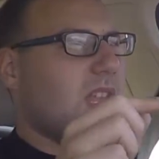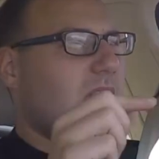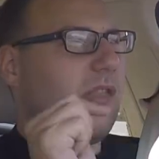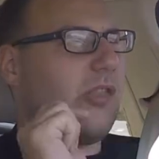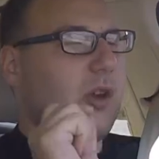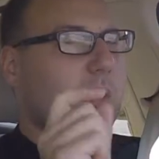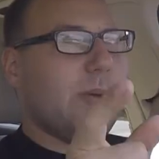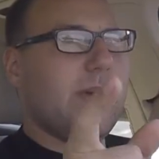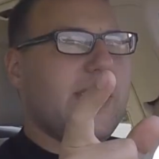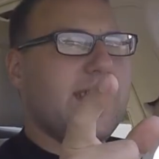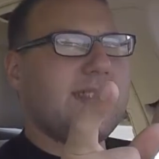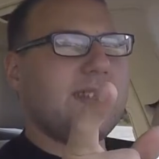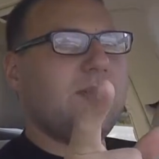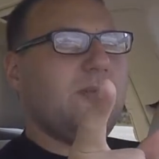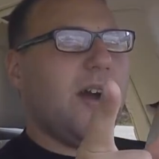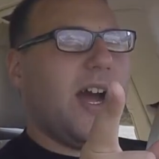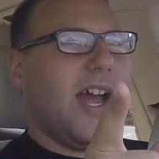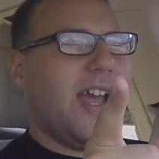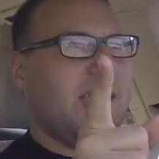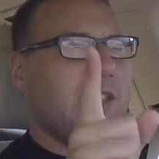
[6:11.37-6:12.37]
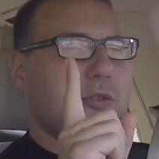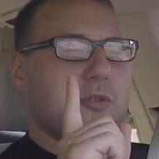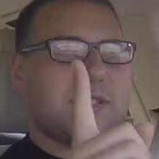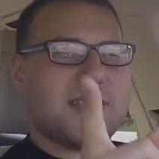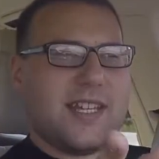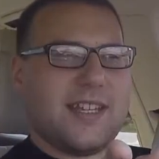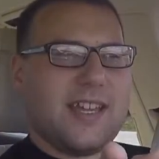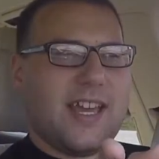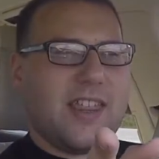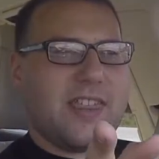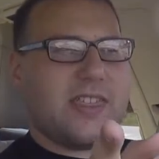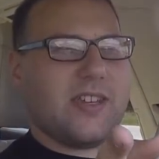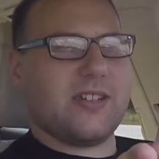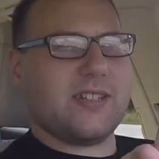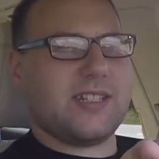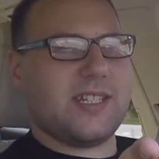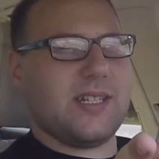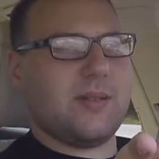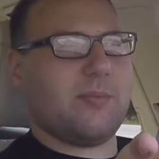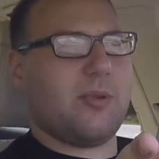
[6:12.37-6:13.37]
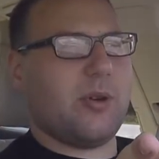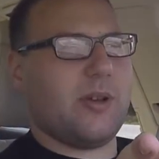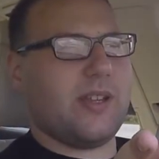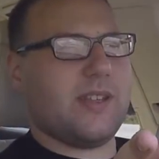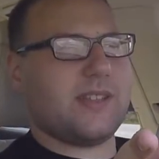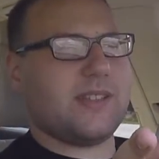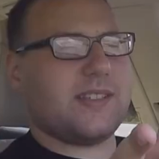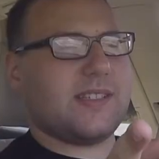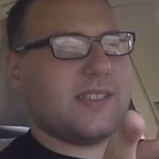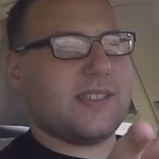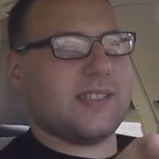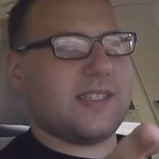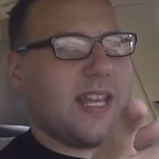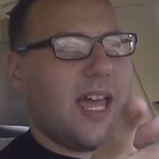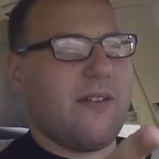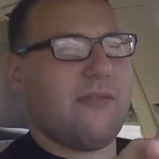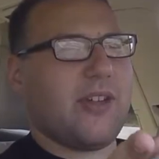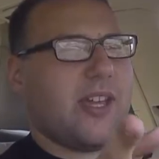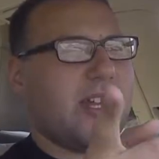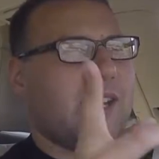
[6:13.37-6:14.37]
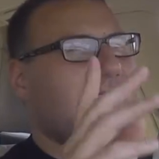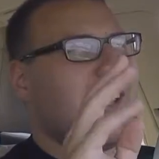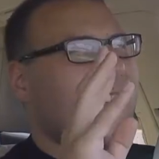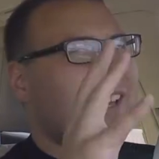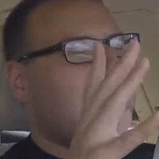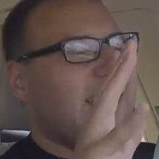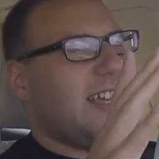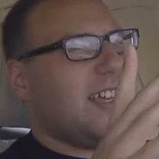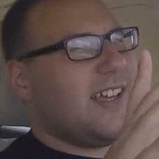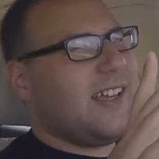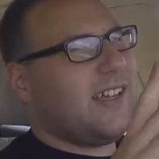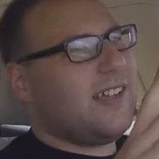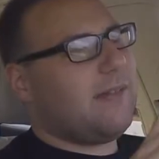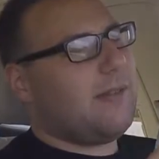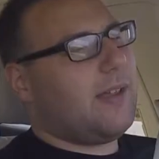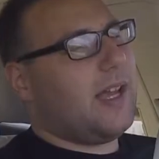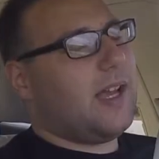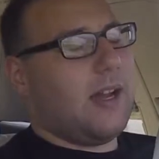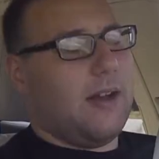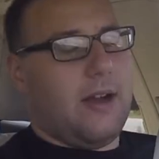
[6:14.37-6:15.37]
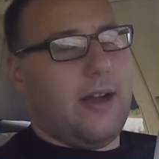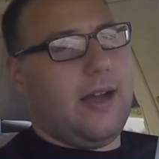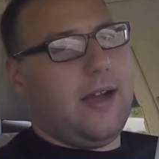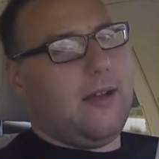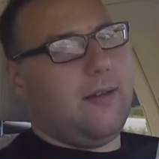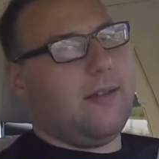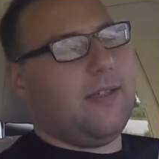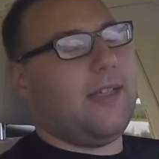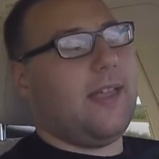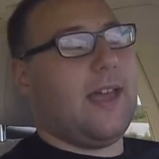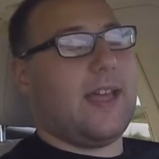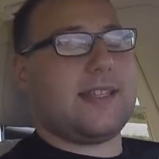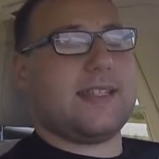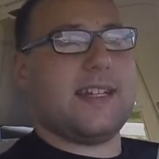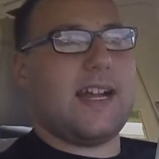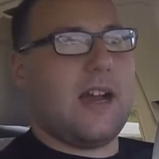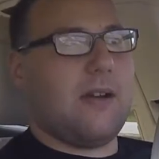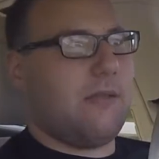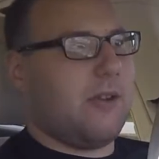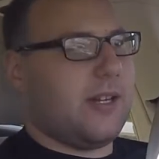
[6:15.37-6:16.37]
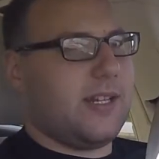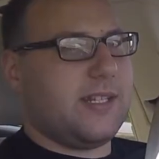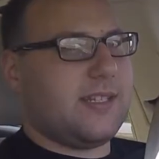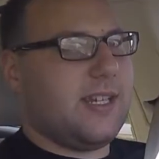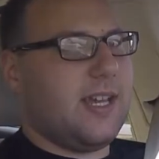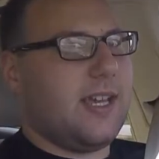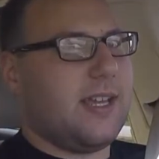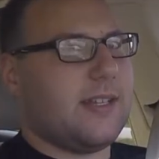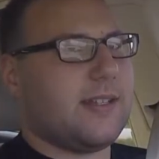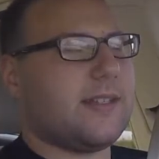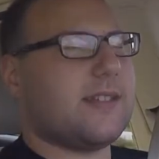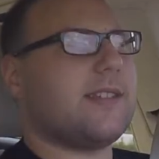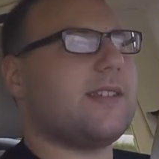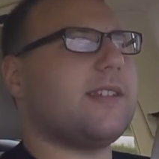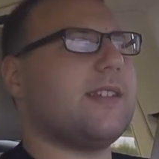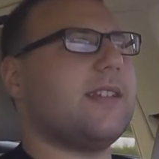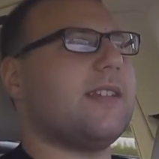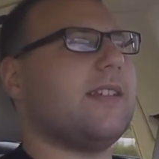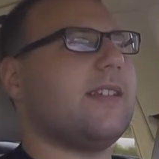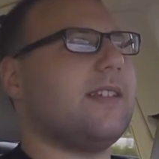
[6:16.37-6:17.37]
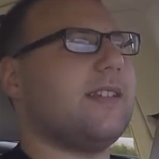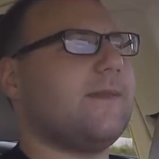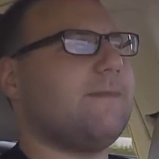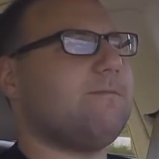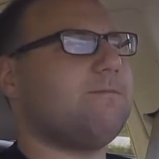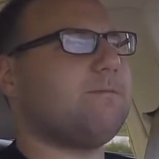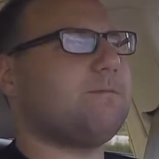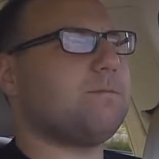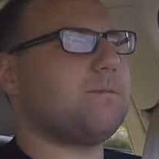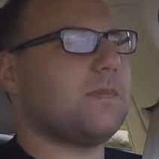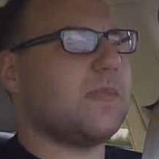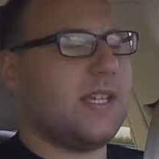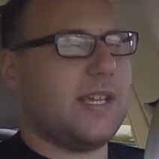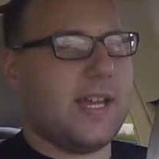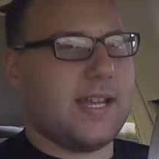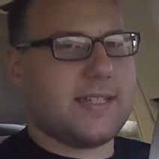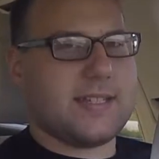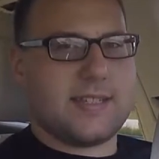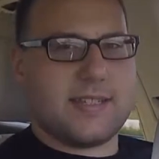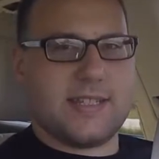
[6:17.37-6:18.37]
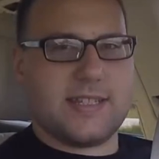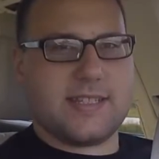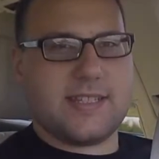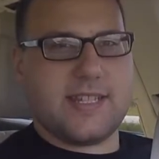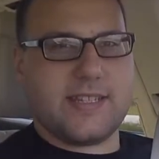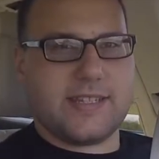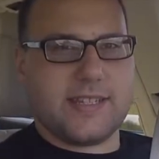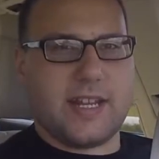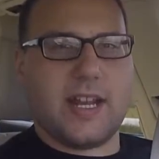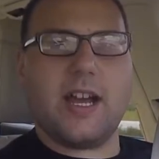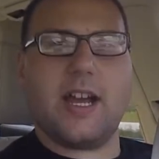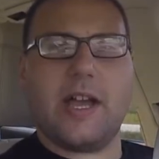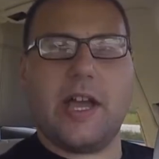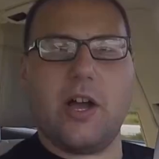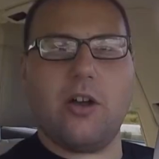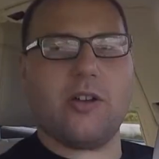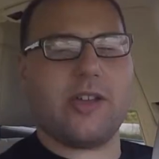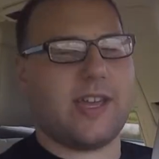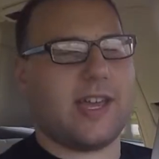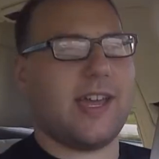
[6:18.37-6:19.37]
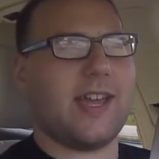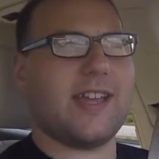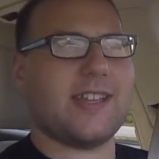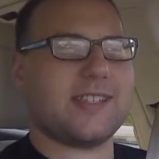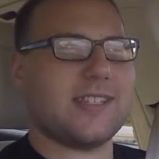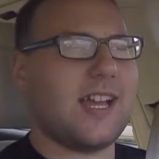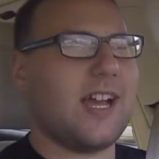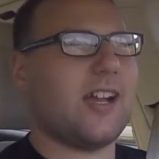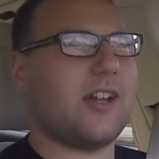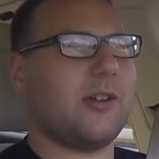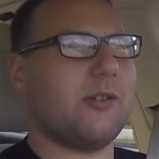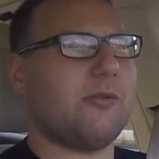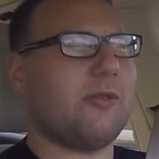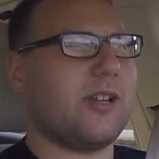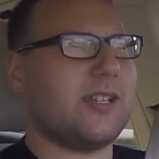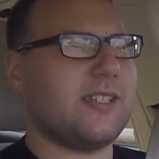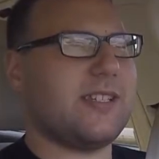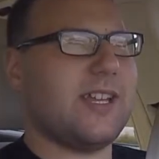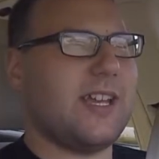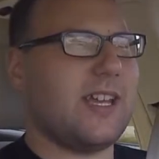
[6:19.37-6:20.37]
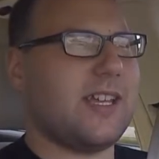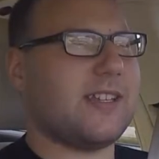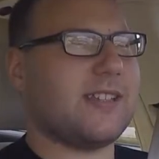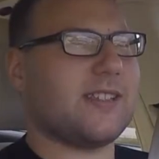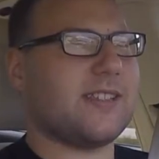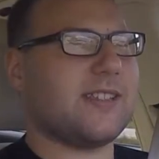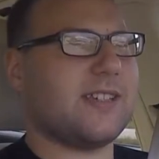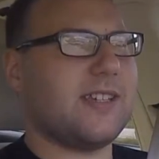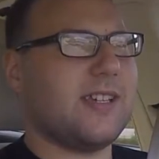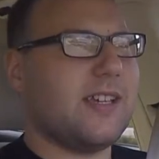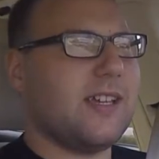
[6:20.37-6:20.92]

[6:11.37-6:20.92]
the reason why you say that 13.7, you're like, oh, that's not running 10s. Yes, this isn't a Hellcat. It's not going to run 10s.